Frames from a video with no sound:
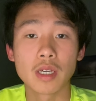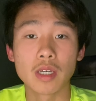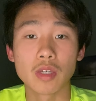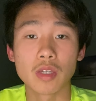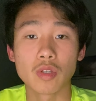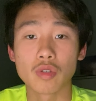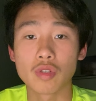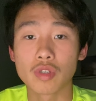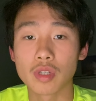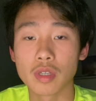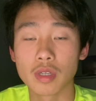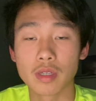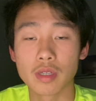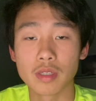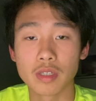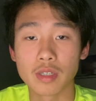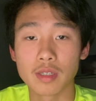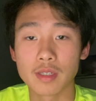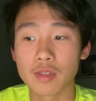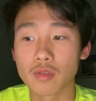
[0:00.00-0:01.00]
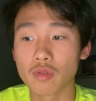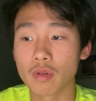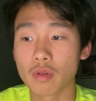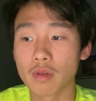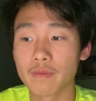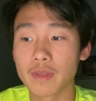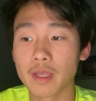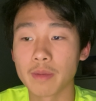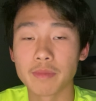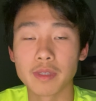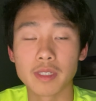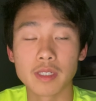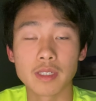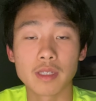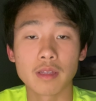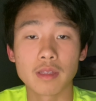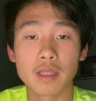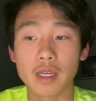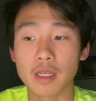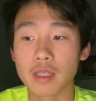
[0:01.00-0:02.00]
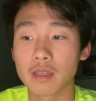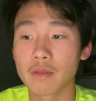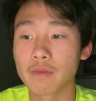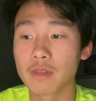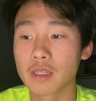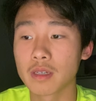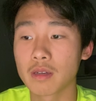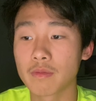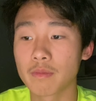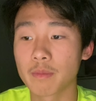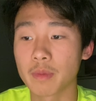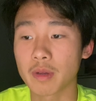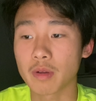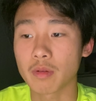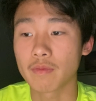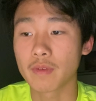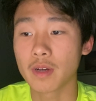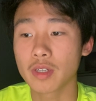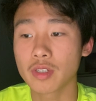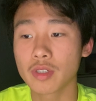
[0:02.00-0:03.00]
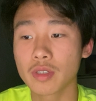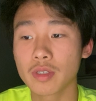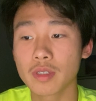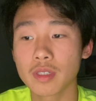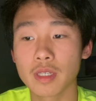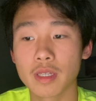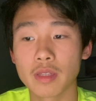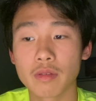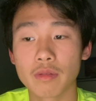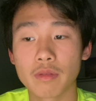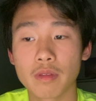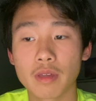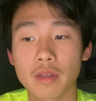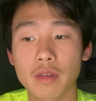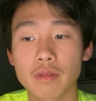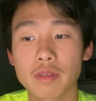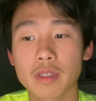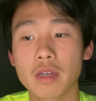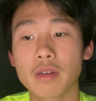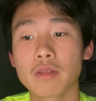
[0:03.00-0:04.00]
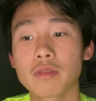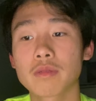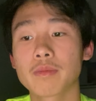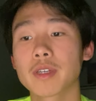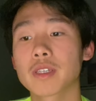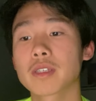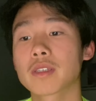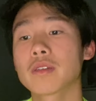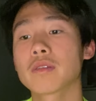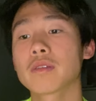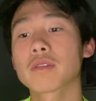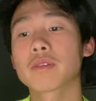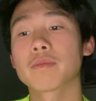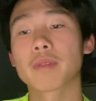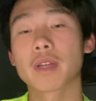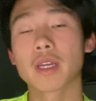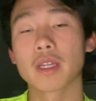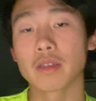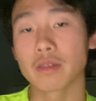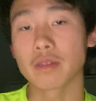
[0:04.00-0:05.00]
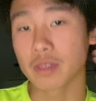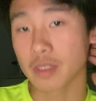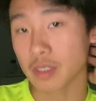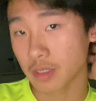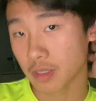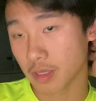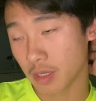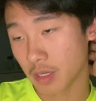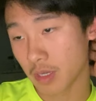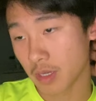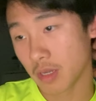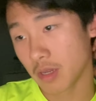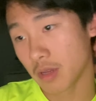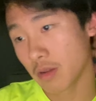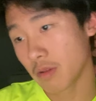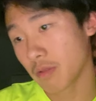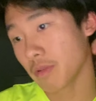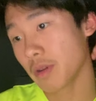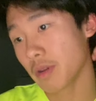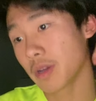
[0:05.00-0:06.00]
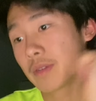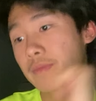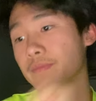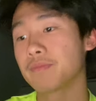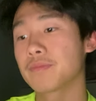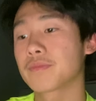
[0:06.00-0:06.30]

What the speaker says: you just sort of dampens down the activity of macrophages, endothelial cells, mast cells, and platelets. Right.